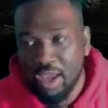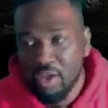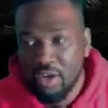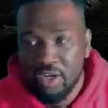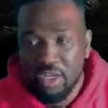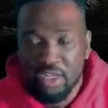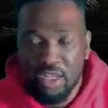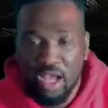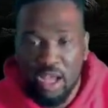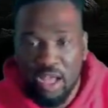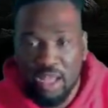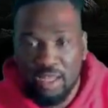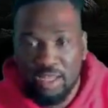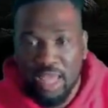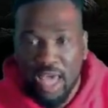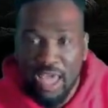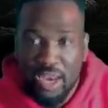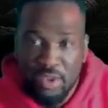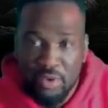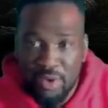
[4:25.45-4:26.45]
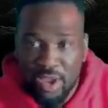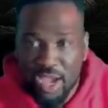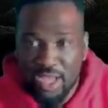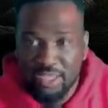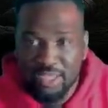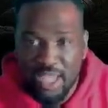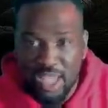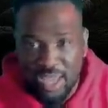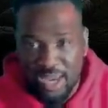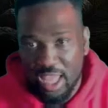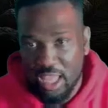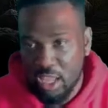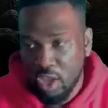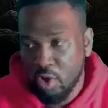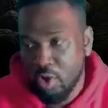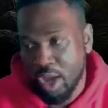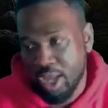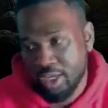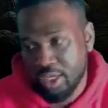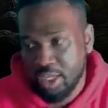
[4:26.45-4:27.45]
gonna lie to you guys and like,
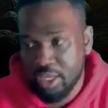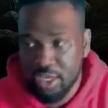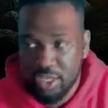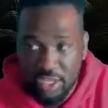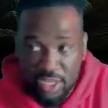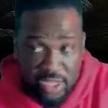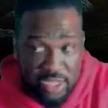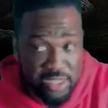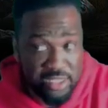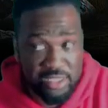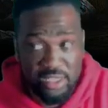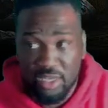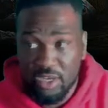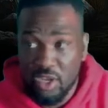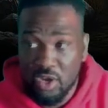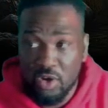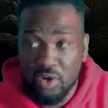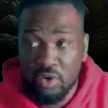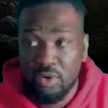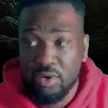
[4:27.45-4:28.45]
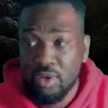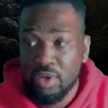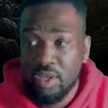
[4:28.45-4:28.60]
yo, I did it easy. No,